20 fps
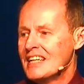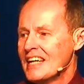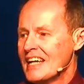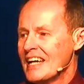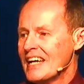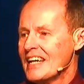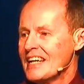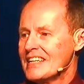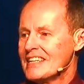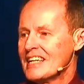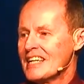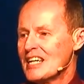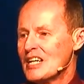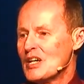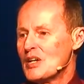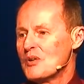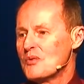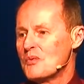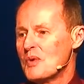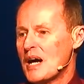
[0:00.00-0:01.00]
and
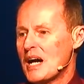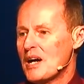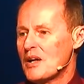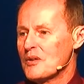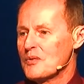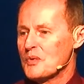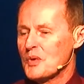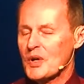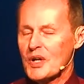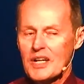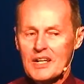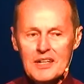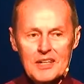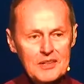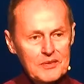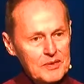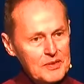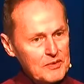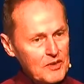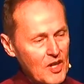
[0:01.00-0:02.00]
while
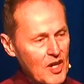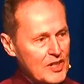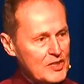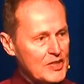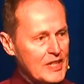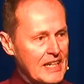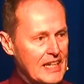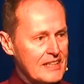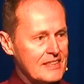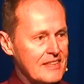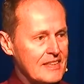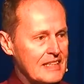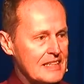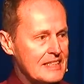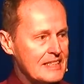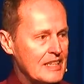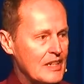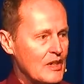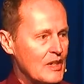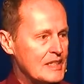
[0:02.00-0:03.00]
we're launching into this
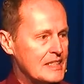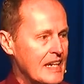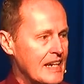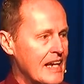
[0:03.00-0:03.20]
series,